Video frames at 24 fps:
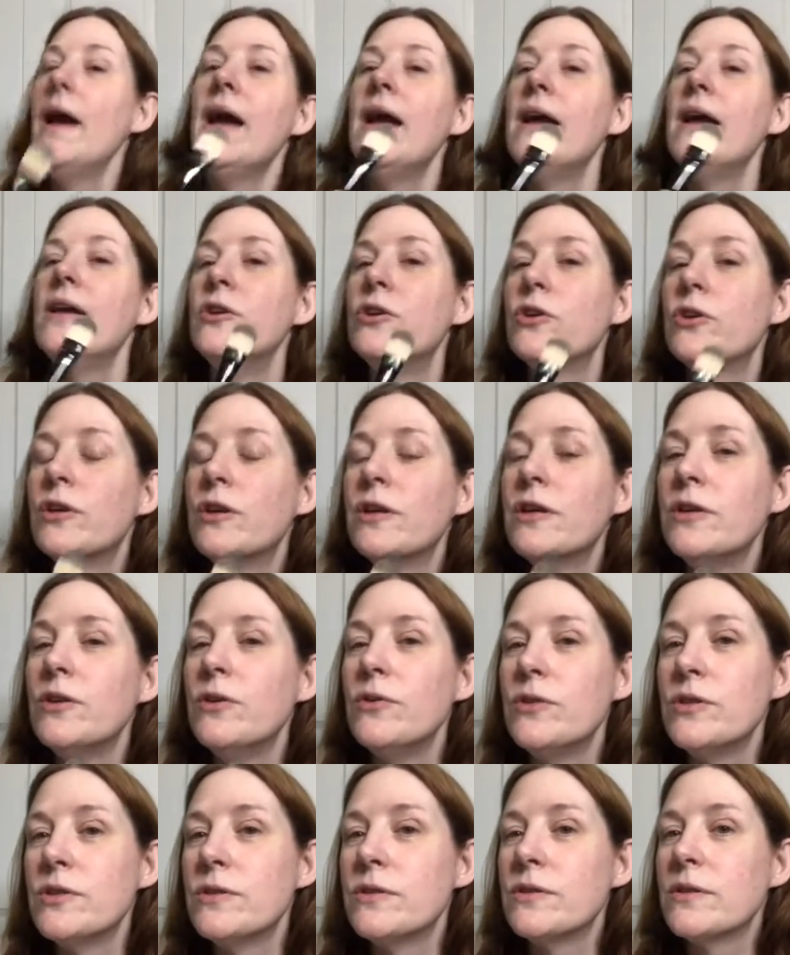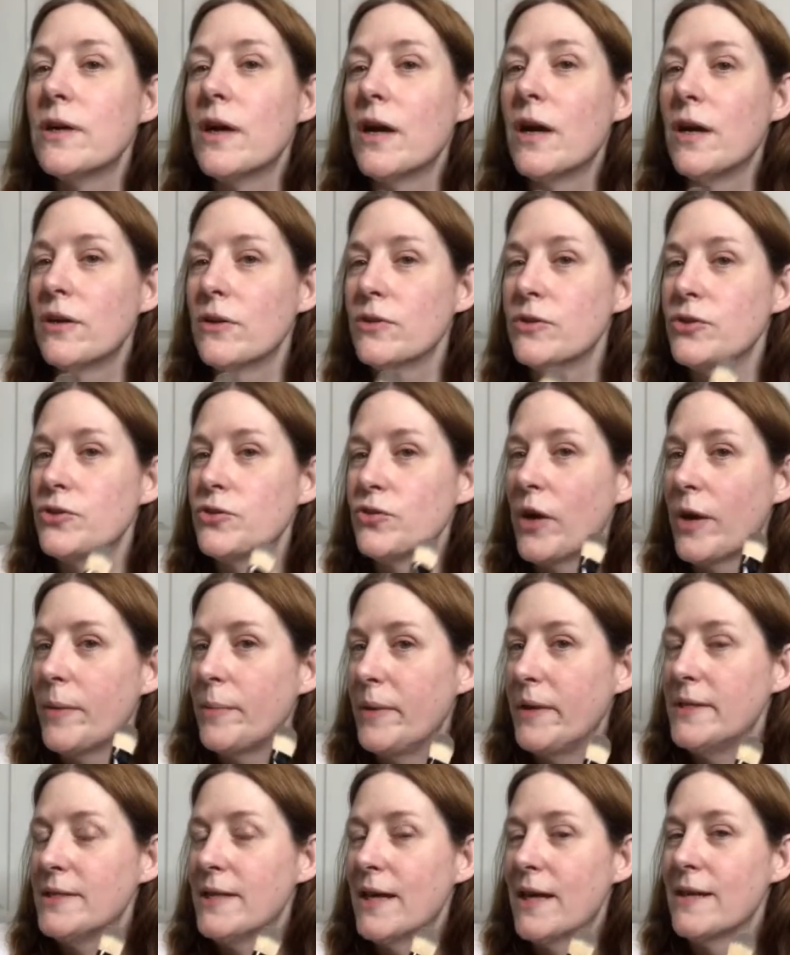and you're going to do this color
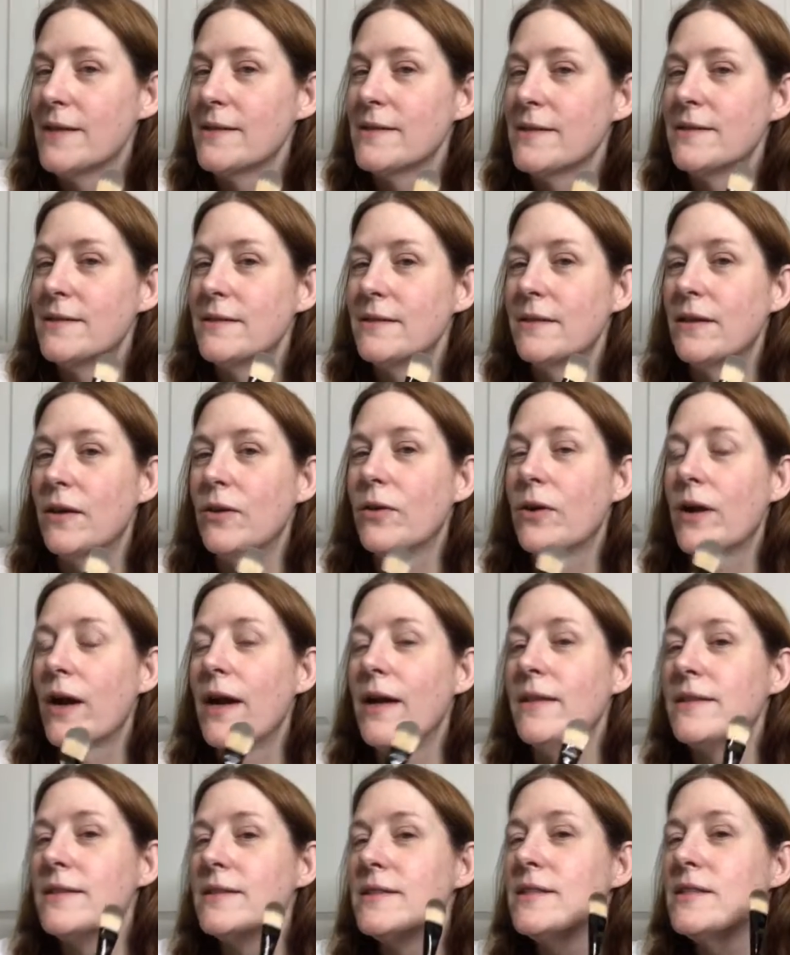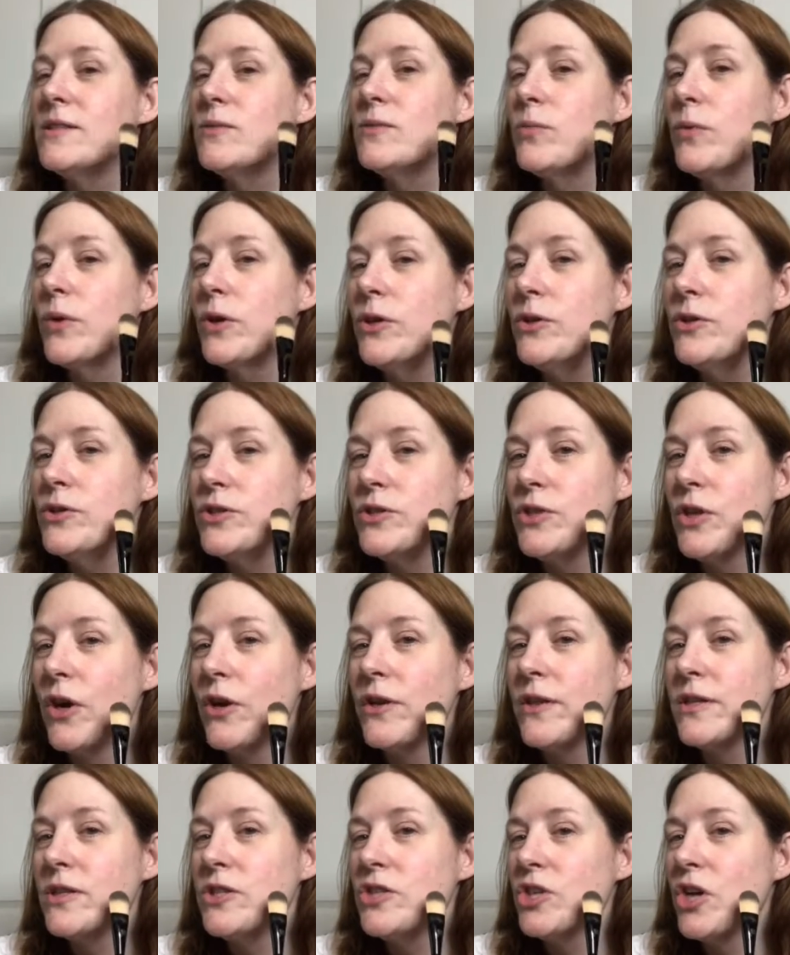striping test. Okay, this is where you
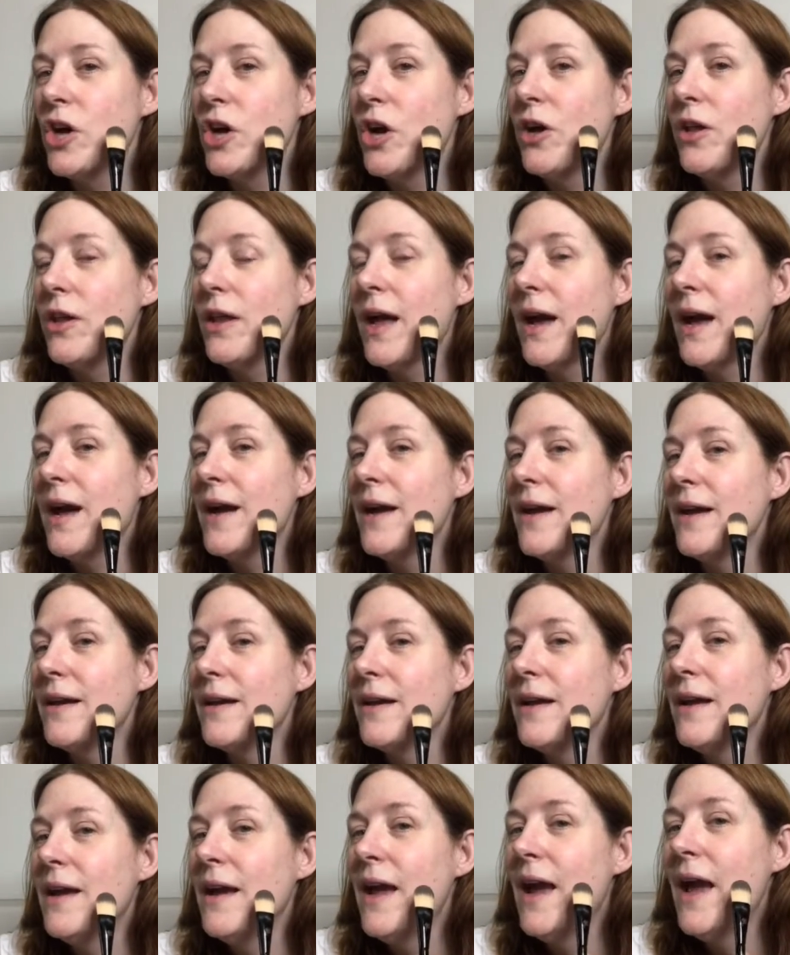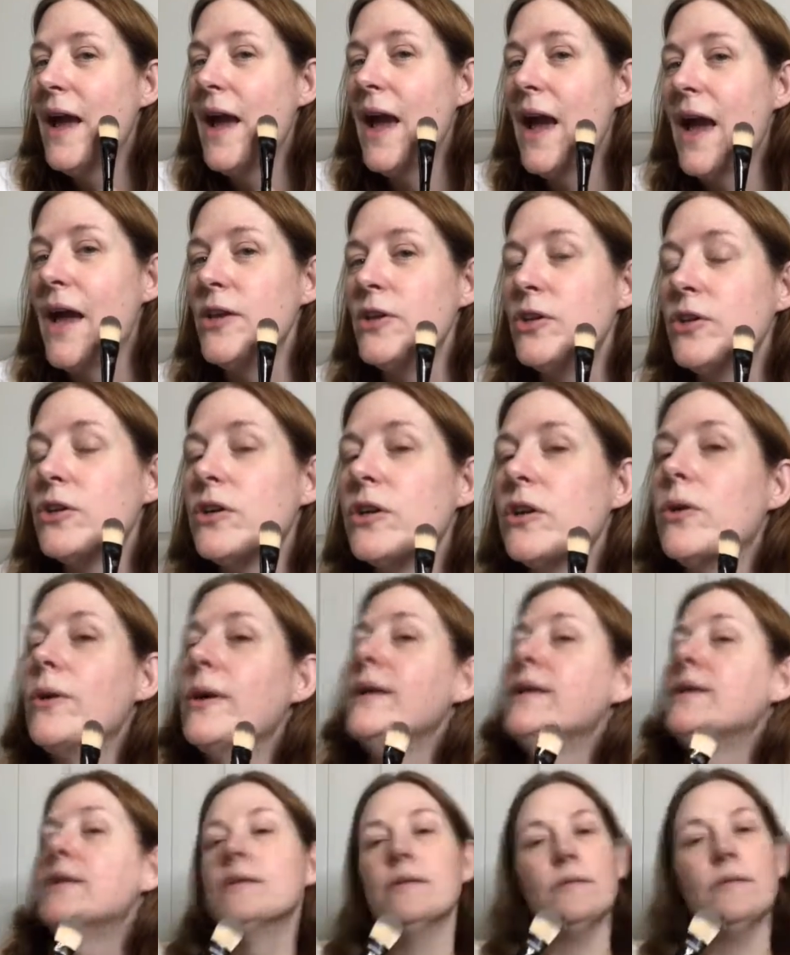start at the jawline, and you're
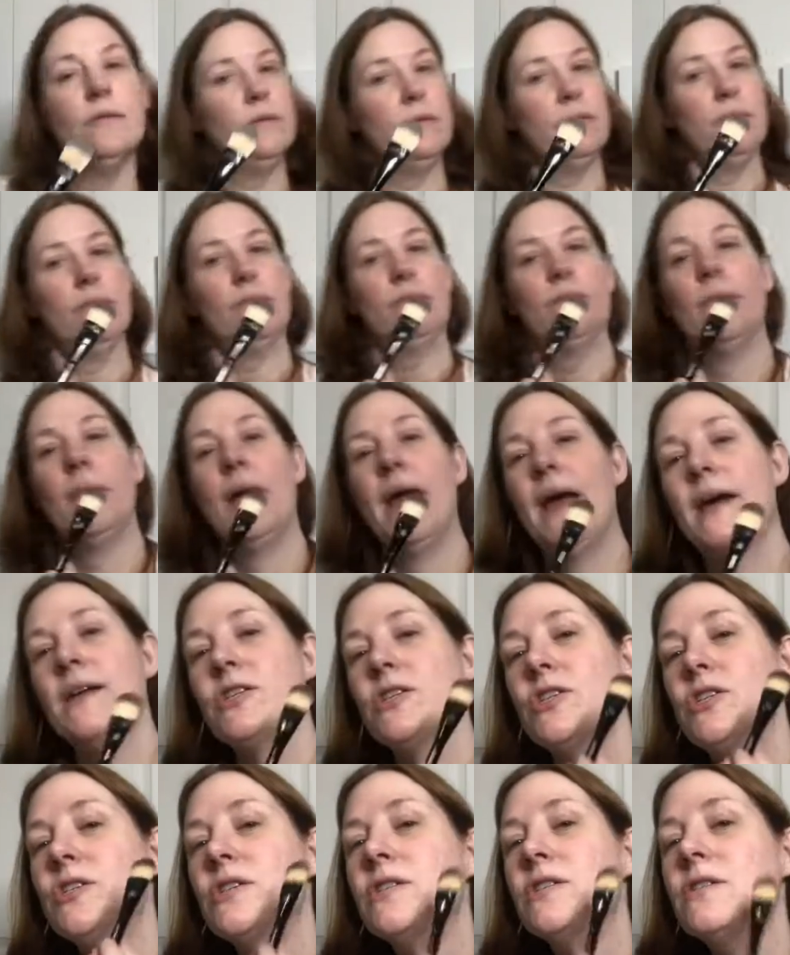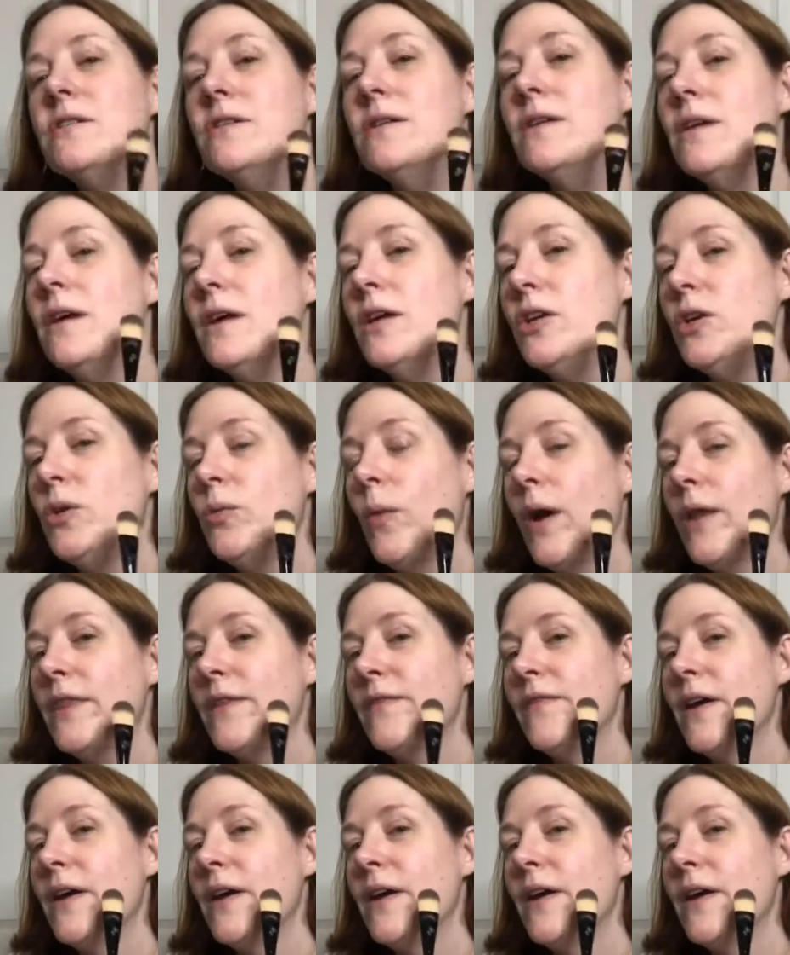going to match, you want the